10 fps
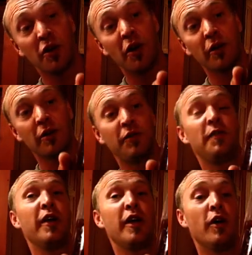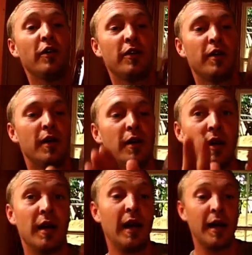jar is very hot.
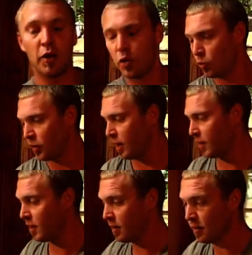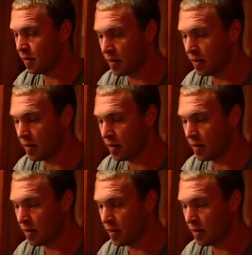Gonna let it cool down now.